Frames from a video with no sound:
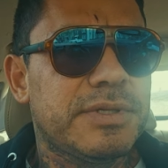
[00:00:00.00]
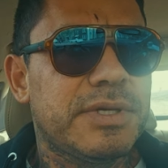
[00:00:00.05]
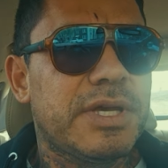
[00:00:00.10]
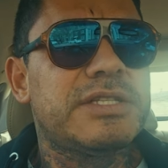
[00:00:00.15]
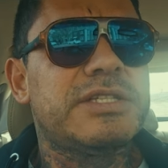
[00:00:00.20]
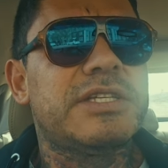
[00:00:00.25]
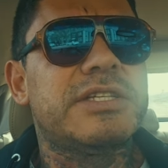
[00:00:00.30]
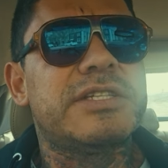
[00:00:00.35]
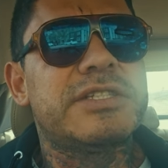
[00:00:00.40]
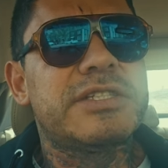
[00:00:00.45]

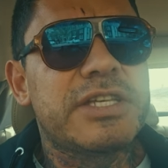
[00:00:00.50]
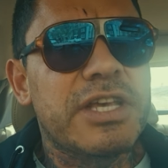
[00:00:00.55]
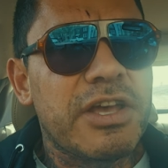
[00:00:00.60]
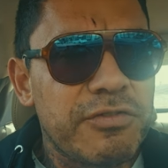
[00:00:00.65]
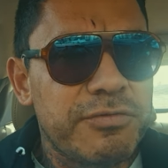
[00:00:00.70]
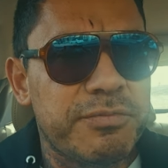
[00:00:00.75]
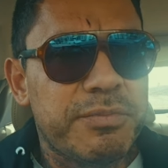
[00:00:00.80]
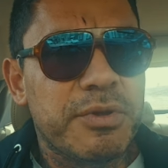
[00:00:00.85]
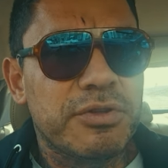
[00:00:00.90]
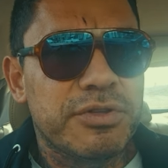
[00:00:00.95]
It's a
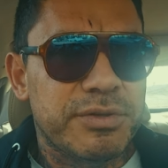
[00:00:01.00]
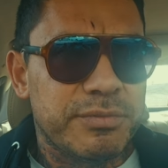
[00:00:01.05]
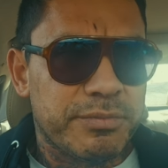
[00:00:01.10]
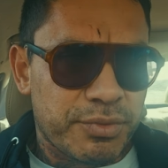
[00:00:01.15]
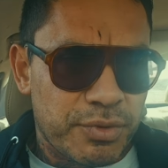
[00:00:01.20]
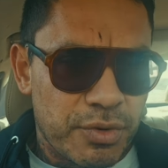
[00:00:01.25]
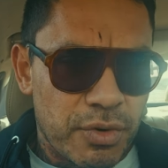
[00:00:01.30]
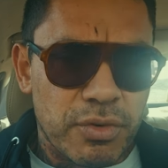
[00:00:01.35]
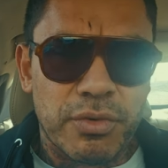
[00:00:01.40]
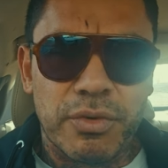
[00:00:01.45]
self-building
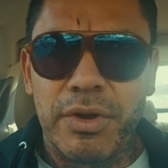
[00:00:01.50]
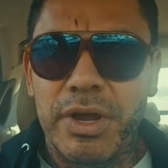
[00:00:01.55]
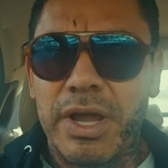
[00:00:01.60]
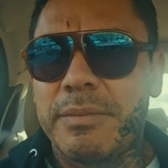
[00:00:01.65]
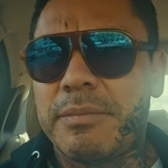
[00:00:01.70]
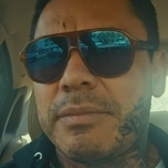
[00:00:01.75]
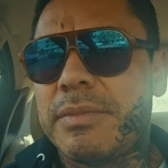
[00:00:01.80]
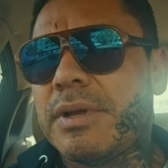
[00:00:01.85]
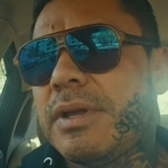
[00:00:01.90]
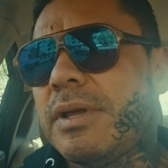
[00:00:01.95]

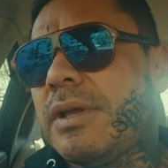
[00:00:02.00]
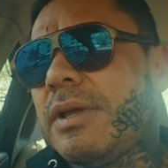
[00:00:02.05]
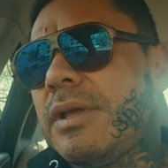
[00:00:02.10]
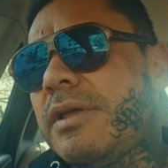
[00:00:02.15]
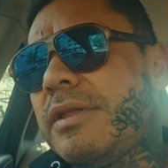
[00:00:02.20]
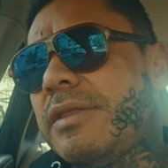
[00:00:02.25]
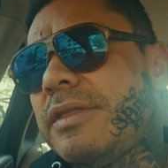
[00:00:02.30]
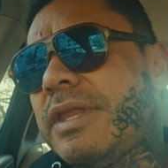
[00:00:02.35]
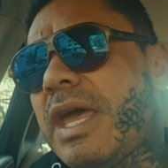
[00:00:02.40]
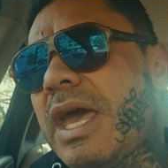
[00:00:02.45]
program
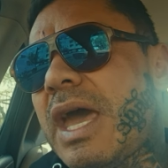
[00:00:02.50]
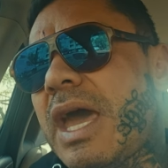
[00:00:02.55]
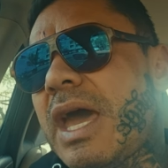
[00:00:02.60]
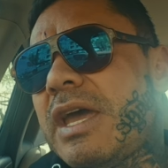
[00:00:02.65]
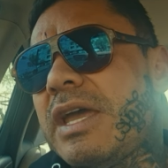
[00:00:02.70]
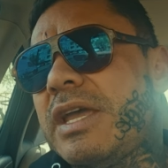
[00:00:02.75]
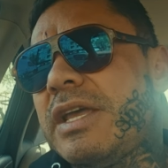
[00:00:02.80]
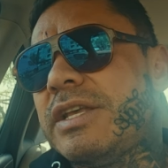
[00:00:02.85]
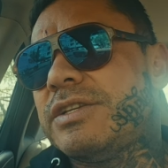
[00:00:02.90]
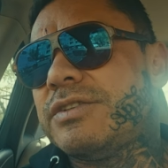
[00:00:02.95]

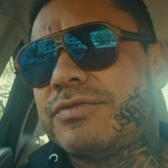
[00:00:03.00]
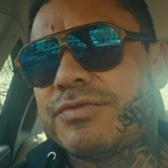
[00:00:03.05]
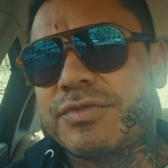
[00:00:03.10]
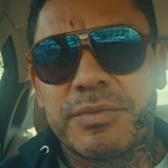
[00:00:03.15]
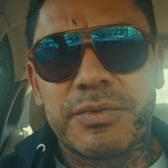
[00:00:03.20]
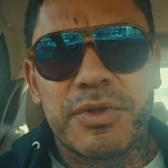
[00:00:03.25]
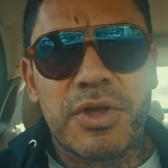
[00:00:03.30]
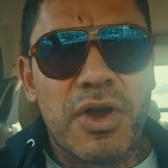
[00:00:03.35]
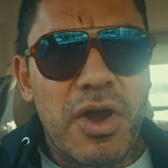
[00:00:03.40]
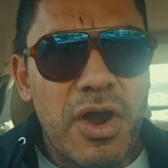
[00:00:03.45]
that is
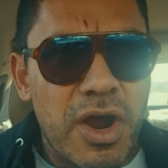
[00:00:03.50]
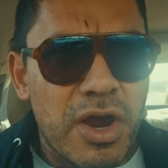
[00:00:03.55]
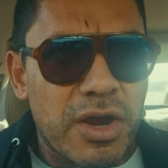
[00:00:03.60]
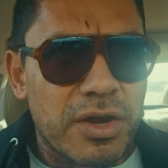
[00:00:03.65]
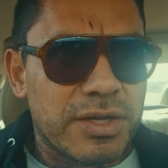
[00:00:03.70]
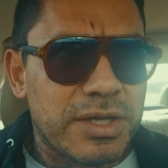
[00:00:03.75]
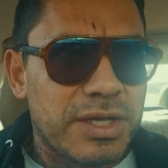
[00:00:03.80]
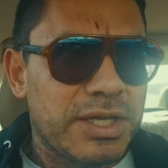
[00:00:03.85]
from the heart.